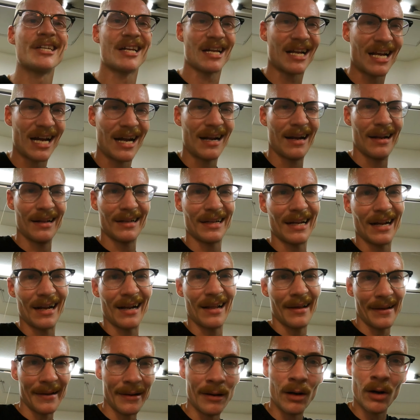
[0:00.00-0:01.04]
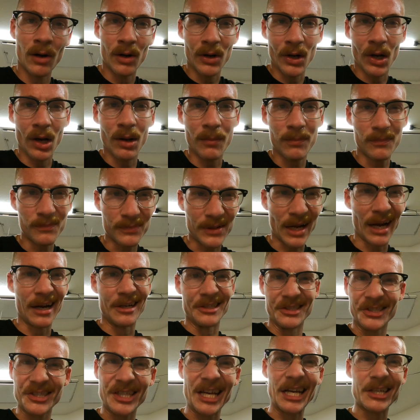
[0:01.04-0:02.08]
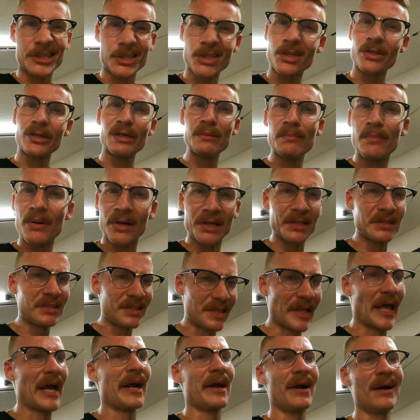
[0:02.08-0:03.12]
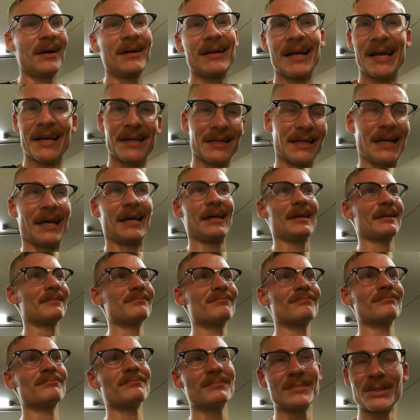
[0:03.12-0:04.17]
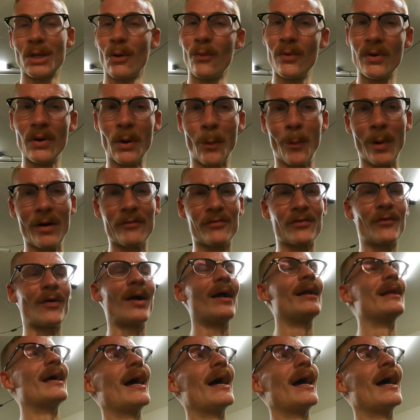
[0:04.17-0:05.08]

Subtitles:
and kind of got it hung up kind of sketchily, but it's there. It ain't going nowhere for right